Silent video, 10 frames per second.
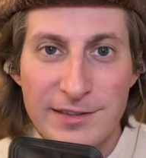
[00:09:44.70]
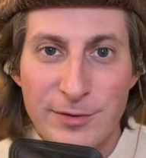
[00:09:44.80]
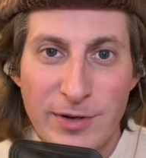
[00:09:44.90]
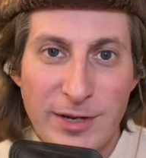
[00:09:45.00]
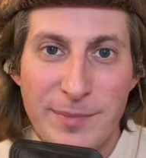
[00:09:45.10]

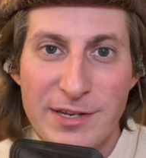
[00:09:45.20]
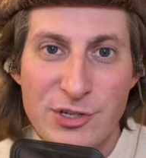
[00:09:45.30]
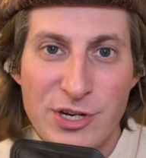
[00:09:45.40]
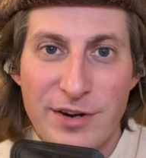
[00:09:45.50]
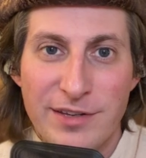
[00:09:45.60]
recommend
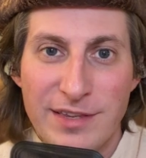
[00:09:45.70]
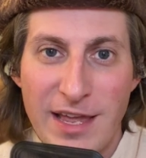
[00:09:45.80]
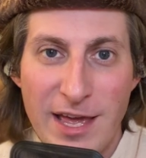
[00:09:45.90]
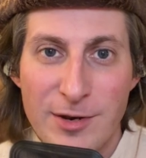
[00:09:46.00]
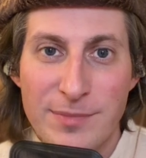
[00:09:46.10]
sharing the
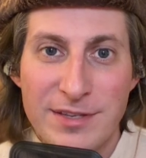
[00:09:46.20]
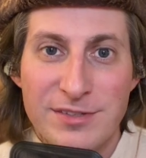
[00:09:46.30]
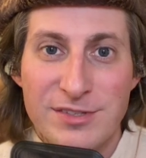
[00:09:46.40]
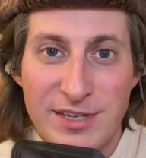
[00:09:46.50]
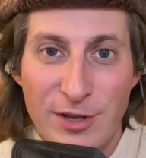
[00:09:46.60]

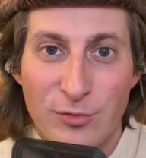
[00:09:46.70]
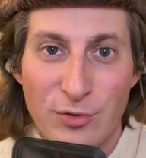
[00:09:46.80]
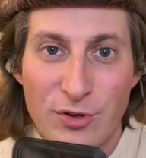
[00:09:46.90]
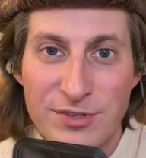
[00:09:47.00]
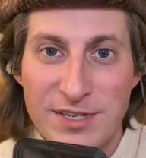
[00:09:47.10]
enemy's sail
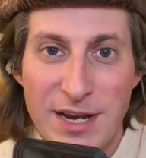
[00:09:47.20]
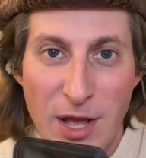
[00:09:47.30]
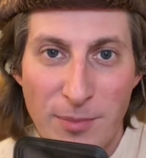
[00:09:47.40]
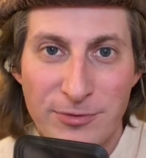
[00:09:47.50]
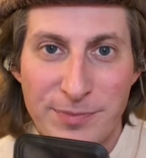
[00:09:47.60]
rolls and
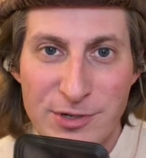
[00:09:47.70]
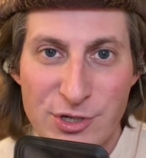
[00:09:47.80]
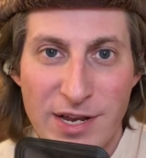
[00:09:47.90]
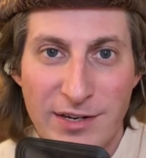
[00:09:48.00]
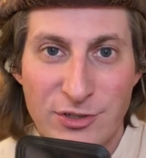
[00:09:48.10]
helmsman
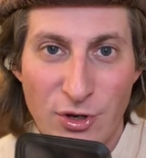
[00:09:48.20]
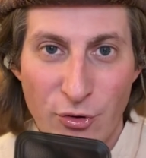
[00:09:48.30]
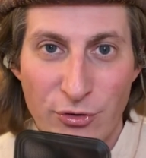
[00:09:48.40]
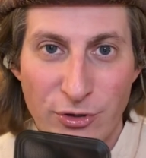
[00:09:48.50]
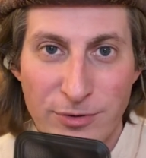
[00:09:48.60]
check
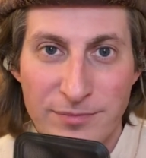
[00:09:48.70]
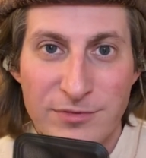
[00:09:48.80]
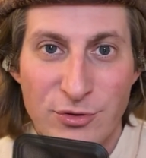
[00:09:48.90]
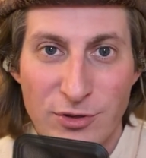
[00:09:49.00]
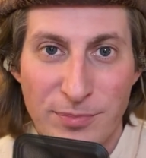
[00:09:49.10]
total
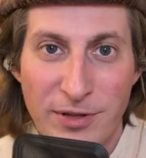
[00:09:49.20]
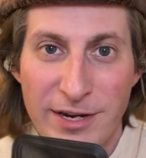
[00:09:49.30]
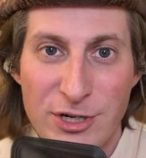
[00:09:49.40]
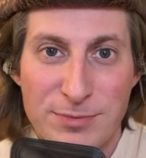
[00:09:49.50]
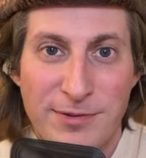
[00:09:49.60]
to the
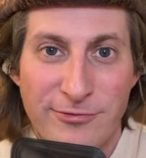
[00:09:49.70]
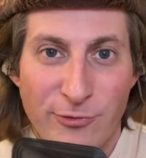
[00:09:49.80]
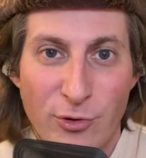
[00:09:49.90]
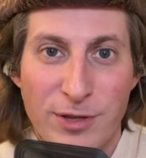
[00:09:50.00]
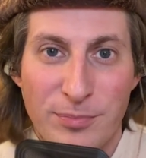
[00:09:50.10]
players
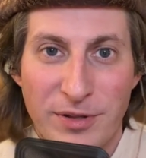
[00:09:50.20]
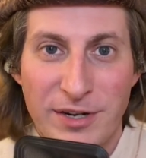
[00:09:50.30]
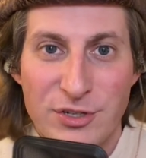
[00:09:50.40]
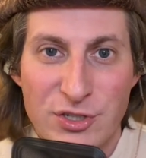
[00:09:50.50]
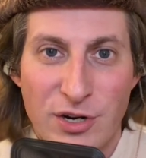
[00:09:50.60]
before the
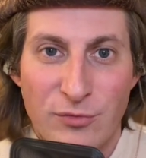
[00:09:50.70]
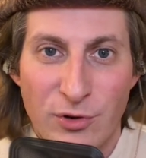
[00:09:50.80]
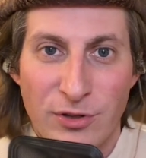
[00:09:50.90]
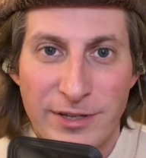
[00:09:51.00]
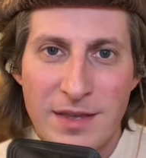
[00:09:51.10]
players start
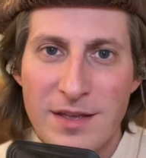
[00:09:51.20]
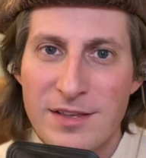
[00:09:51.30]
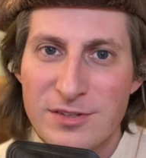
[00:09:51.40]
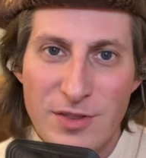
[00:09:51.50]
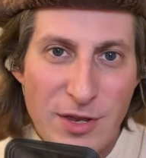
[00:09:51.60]
rolling,
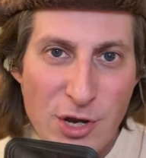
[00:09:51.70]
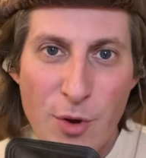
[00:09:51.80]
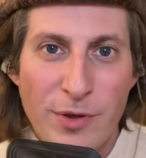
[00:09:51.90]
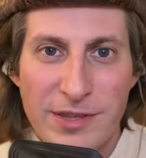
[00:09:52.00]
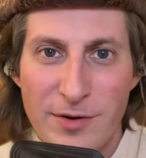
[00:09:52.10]
so they know
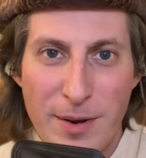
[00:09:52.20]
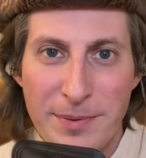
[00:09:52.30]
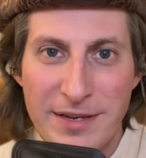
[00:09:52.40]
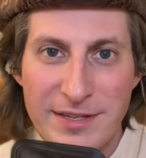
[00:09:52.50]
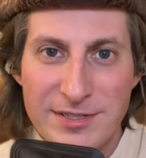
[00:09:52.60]
what they're up
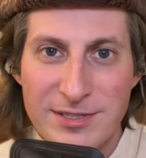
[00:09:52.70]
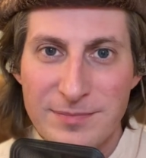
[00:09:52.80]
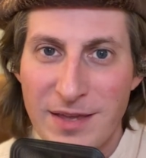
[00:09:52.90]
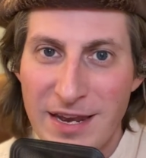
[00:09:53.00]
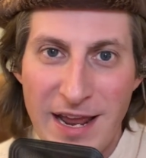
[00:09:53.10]
against,
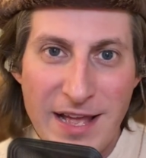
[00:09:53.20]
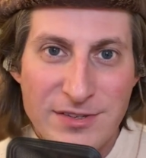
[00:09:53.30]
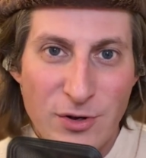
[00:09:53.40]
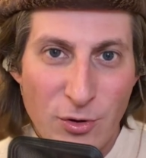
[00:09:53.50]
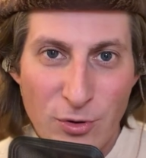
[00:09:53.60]
and it adds
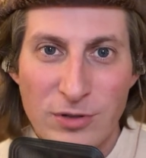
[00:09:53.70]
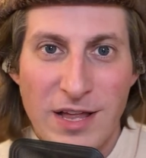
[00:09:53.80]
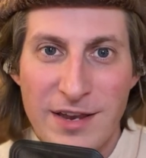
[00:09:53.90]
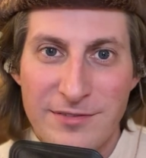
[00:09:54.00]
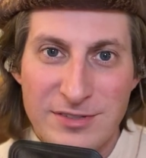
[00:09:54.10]
a whole
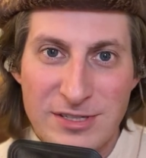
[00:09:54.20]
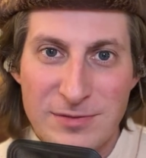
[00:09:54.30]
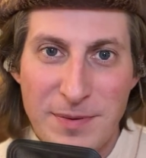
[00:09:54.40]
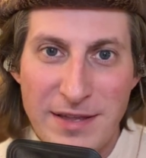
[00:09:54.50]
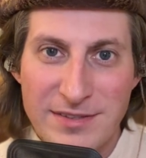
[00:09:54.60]
lot of
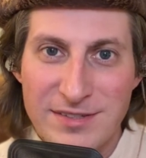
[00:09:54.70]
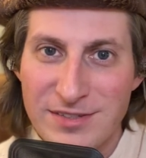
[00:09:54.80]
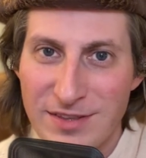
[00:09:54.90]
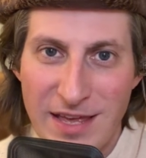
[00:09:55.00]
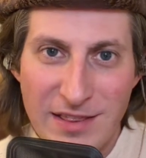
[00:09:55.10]
suspense
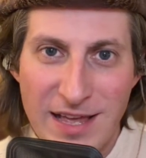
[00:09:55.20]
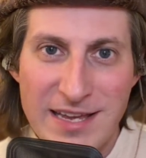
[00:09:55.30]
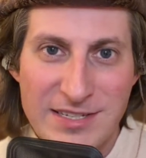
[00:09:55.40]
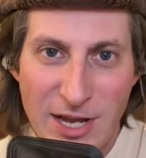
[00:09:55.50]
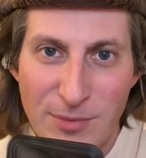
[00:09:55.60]
to that
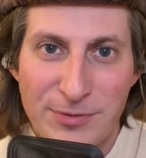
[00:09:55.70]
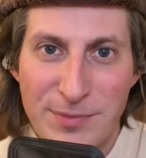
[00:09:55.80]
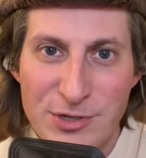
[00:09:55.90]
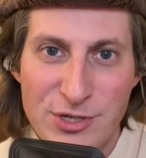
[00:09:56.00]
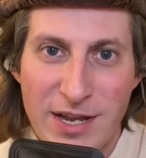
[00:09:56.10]
last
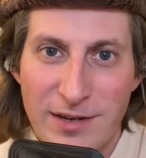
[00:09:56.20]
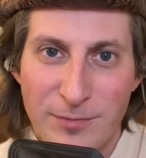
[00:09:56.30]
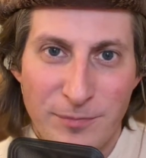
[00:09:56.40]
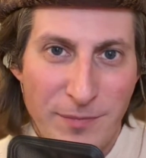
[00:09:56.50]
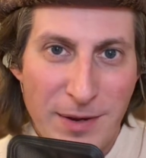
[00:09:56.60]
helmsman check
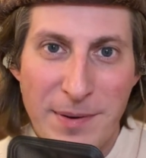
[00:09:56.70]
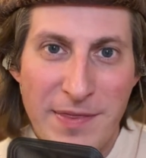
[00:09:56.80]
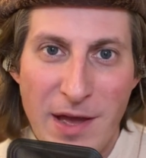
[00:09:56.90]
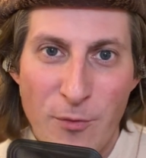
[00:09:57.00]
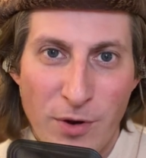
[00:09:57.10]
made by
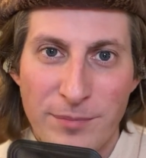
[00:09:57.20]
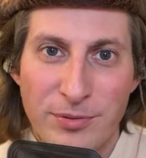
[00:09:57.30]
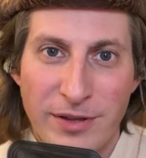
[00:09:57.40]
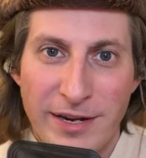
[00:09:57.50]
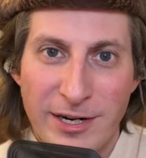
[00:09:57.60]
that one
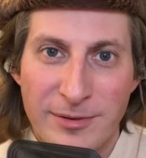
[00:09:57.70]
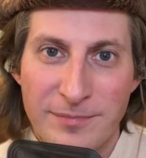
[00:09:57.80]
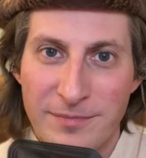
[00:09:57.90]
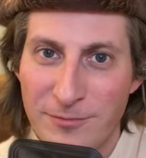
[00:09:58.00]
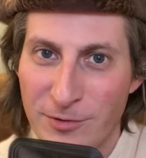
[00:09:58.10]
player
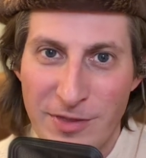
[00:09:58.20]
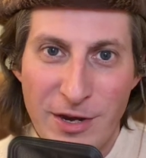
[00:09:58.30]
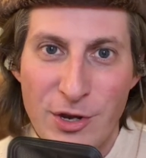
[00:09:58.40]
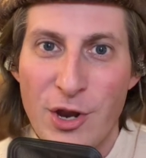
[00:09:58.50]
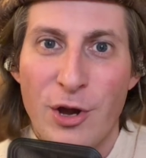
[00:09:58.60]
when they
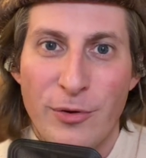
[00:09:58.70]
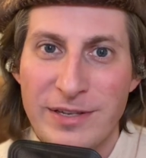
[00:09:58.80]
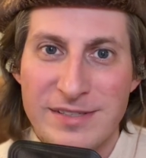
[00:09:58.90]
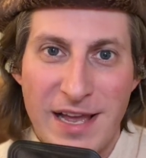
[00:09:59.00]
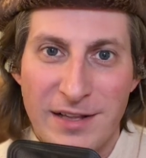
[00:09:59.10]
know
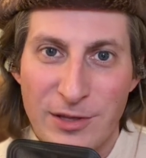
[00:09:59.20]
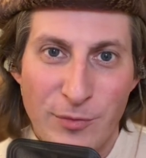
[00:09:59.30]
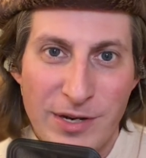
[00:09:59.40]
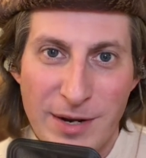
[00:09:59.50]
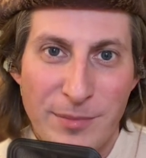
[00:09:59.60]
exactly
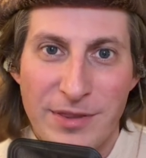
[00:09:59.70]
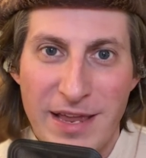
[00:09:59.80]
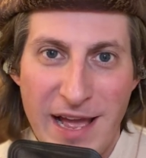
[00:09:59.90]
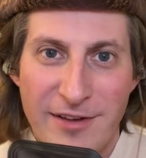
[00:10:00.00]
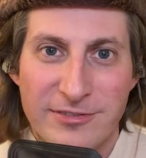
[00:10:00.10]
what number they
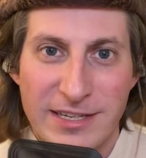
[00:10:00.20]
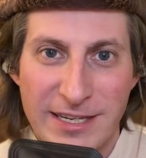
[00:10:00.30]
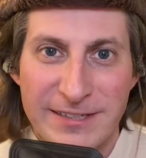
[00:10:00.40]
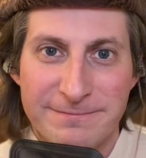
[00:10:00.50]
have to hit.